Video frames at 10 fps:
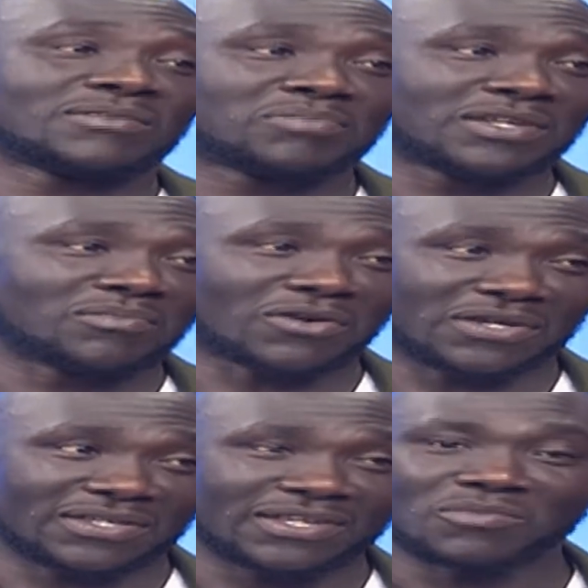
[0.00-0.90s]
pretty
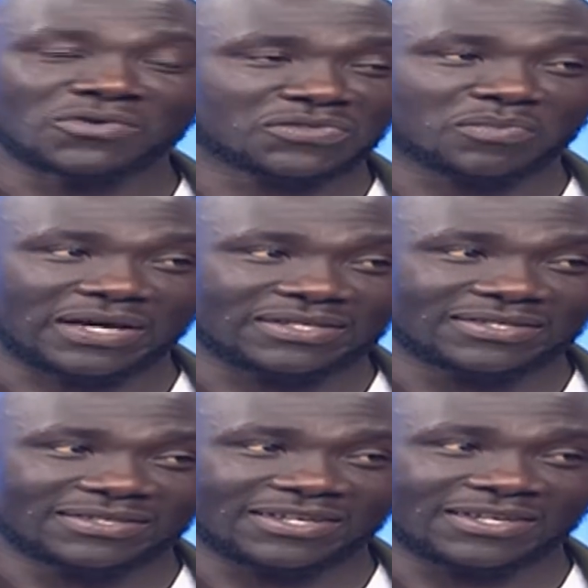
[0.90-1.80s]
boring, in most part,
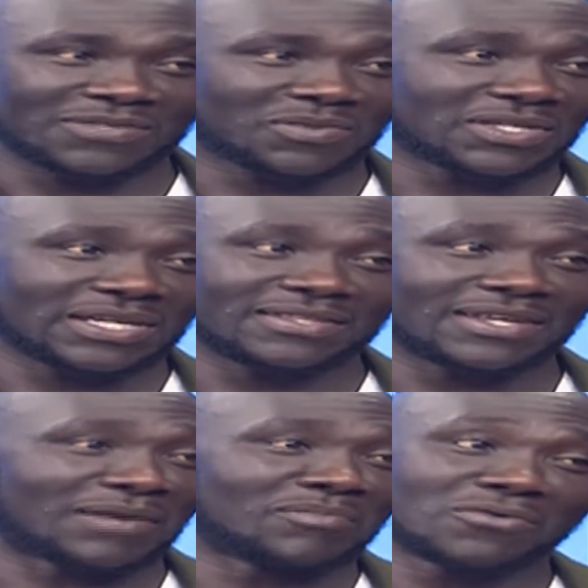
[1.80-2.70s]
especially the
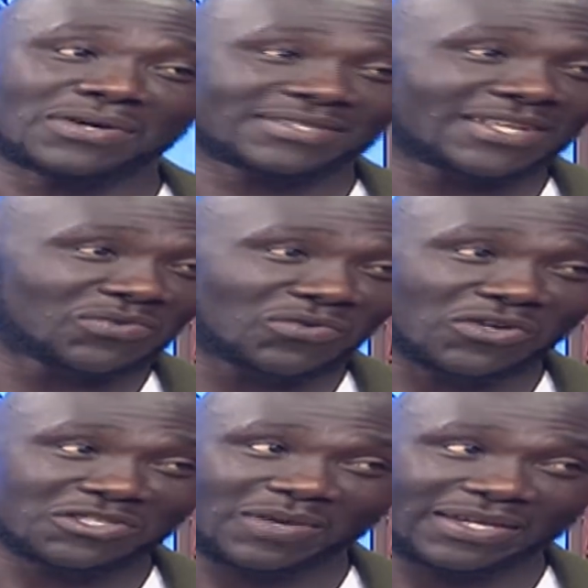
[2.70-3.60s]
Rambo ones that we watch back